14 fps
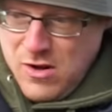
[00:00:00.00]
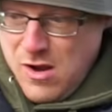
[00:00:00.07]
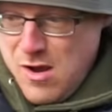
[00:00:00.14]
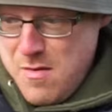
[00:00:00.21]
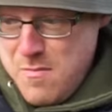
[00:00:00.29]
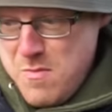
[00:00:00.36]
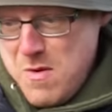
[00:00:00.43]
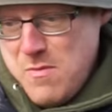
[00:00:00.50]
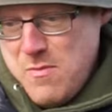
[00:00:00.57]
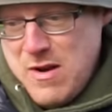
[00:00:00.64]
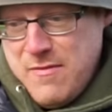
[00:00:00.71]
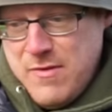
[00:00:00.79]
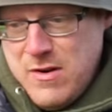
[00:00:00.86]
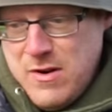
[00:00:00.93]
and
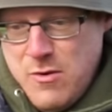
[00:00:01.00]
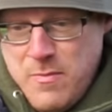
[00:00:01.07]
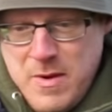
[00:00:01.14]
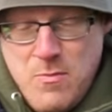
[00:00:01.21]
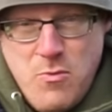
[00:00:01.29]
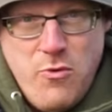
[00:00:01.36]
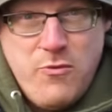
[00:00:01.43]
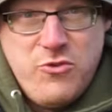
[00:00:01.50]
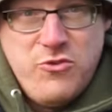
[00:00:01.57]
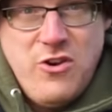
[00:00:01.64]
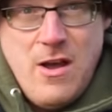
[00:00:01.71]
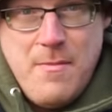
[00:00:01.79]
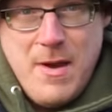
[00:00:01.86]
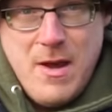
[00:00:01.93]
we'll have a little bit more of a
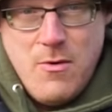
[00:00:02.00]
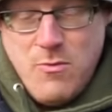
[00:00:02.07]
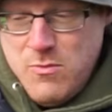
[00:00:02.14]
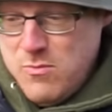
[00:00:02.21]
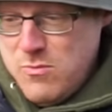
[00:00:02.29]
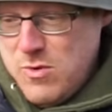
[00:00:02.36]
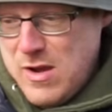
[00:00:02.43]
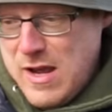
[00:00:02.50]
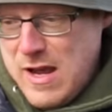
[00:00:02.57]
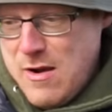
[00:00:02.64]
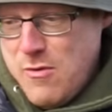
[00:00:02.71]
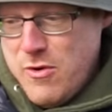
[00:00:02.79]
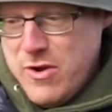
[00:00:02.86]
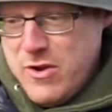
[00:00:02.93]
chat about
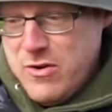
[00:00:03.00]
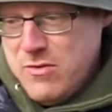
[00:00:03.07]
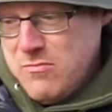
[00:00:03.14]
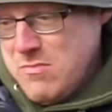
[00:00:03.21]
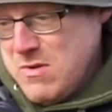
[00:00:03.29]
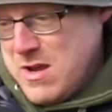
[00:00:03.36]
how I can